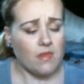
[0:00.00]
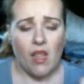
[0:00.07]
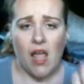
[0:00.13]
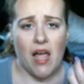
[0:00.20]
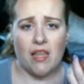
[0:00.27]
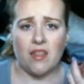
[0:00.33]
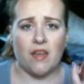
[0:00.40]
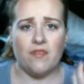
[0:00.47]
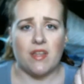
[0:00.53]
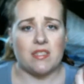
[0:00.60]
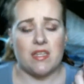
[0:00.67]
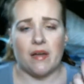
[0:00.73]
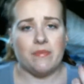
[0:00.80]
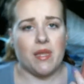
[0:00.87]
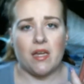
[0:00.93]
I love this.
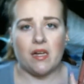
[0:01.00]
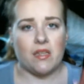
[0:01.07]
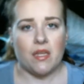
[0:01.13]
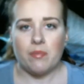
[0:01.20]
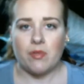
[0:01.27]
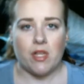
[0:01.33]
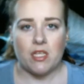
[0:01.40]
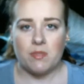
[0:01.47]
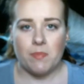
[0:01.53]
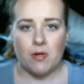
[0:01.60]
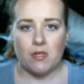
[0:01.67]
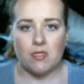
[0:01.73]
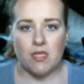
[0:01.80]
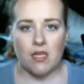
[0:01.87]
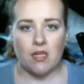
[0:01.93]
I'm not a lip gloss
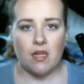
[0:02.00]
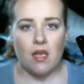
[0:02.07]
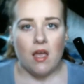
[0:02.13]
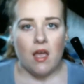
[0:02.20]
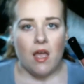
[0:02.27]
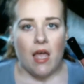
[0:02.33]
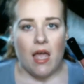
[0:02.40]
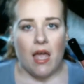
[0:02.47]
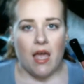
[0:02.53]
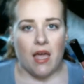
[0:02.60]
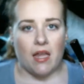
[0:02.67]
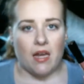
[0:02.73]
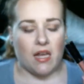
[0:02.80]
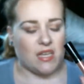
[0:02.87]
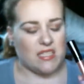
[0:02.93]
person,
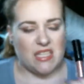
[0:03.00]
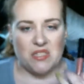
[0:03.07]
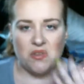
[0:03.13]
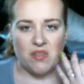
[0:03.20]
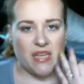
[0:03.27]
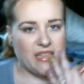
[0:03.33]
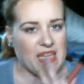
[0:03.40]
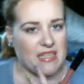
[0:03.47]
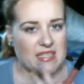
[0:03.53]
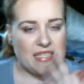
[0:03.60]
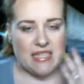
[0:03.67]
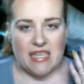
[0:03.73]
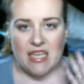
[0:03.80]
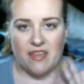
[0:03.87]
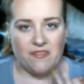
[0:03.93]
and because I don't like that
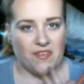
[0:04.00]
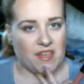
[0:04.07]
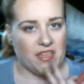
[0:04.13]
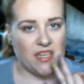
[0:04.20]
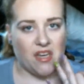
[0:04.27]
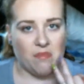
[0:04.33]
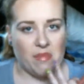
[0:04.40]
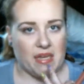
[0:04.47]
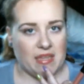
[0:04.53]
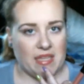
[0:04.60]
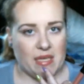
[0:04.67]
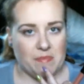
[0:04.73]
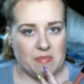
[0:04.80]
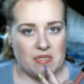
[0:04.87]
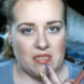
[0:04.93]
sticky feeling on my
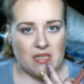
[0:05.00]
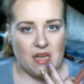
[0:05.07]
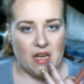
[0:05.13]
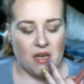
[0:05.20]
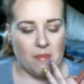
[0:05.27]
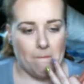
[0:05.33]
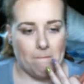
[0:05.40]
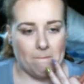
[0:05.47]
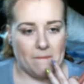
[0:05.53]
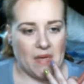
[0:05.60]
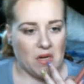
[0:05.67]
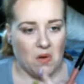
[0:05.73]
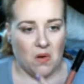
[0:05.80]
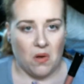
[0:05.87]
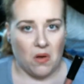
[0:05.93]
lips
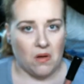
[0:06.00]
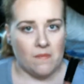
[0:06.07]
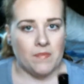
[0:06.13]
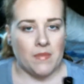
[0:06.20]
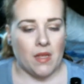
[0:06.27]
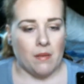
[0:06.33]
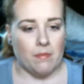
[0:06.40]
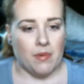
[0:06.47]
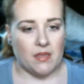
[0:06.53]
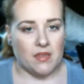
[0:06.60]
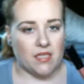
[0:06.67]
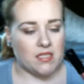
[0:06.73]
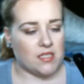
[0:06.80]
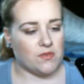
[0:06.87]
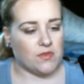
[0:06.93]
at all. But
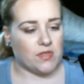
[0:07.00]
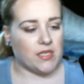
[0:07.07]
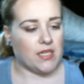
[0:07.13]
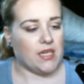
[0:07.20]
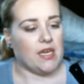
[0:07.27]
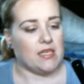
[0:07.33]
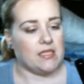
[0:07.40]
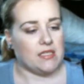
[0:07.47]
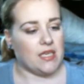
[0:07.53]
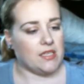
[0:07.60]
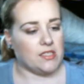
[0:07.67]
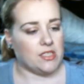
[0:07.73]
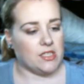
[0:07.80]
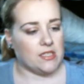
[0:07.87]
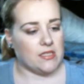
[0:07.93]
this is really nice.
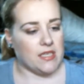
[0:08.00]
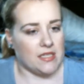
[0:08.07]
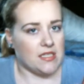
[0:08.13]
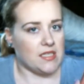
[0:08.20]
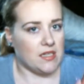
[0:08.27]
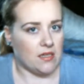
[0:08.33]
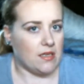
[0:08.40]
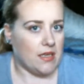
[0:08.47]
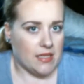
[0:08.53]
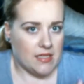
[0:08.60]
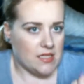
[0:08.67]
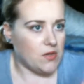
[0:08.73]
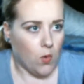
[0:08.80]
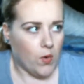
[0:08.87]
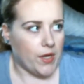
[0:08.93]
It's
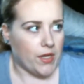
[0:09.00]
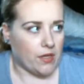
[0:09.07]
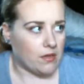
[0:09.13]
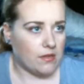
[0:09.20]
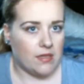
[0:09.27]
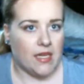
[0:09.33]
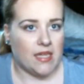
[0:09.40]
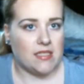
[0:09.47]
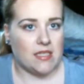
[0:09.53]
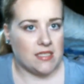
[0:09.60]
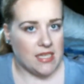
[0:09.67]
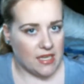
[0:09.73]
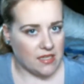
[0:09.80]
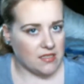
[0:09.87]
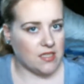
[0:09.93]
an oil. It's a
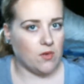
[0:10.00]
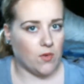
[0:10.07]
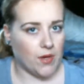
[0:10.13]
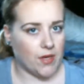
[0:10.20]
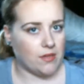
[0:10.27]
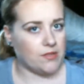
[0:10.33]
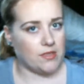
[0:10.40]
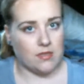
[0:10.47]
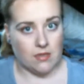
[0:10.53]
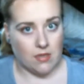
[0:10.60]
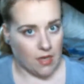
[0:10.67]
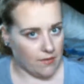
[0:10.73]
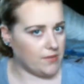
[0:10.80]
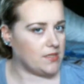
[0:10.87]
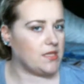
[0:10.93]
tinted oil, just
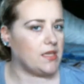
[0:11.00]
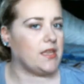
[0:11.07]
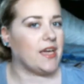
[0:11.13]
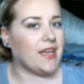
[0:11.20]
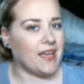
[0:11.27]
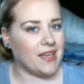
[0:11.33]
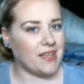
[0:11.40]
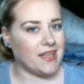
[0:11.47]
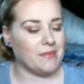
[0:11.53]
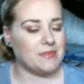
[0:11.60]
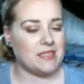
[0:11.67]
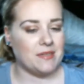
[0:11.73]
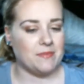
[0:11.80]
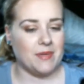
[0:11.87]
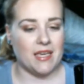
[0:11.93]
obviously like it
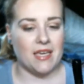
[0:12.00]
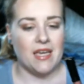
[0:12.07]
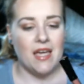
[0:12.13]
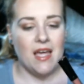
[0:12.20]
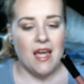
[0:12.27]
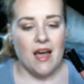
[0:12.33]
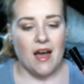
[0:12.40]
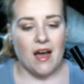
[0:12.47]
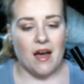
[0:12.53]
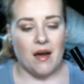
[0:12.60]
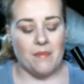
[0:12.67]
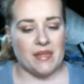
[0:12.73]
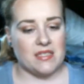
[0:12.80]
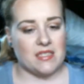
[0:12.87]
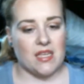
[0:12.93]
claims to be.
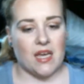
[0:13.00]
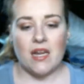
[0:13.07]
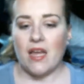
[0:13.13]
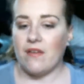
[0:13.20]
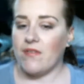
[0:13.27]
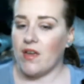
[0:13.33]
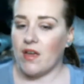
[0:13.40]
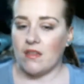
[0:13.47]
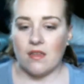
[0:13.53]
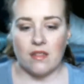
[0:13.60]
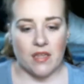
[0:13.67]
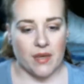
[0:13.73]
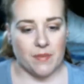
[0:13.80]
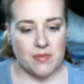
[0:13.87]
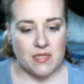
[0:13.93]
It's not heavy on the
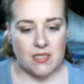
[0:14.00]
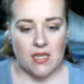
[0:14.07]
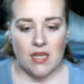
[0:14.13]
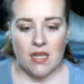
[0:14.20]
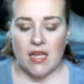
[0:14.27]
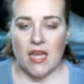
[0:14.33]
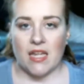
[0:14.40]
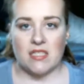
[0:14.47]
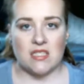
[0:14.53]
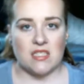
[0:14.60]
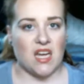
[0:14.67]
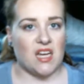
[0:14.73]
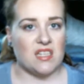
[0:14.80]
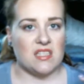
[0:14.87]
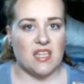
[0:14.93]
lips. It's
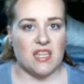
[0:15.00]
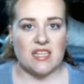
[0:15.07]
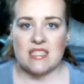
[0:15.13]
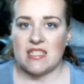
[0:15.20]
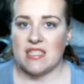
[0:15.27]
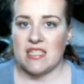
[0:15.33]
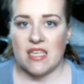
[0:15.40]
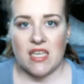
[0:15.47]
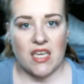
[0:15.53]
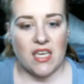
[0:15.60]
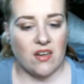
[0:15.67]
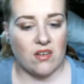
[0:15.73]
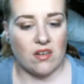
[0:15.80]
not like sticky or